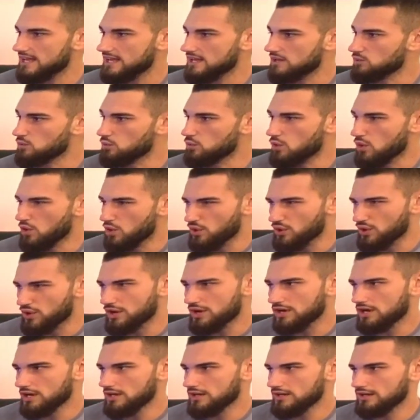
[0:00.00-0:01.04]
in
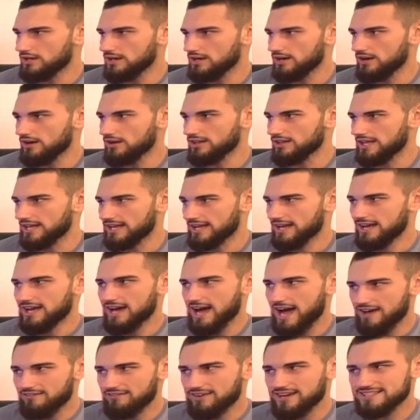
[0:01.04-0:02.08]
war. You know, like,
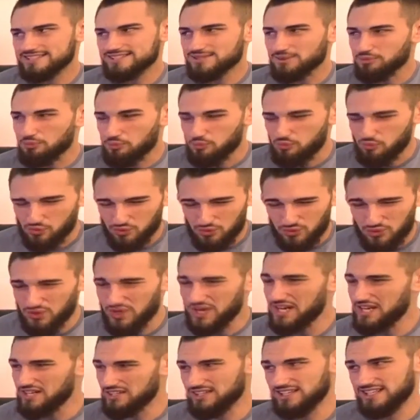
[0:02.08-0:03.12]
I've got some
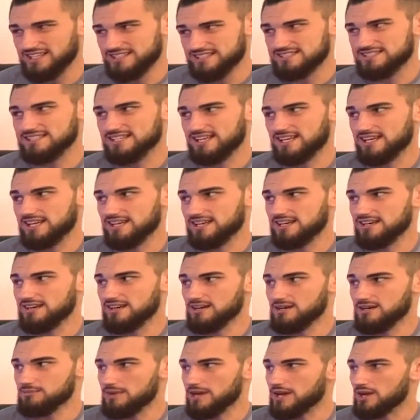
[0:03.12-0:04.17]
real insight
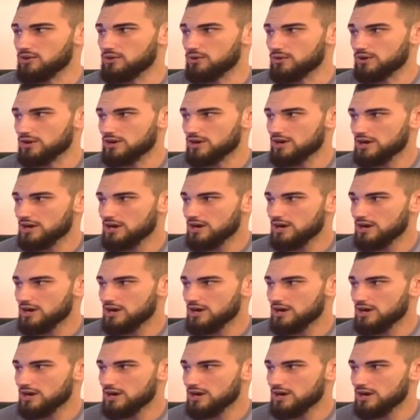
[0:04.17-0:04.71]
here in my corner.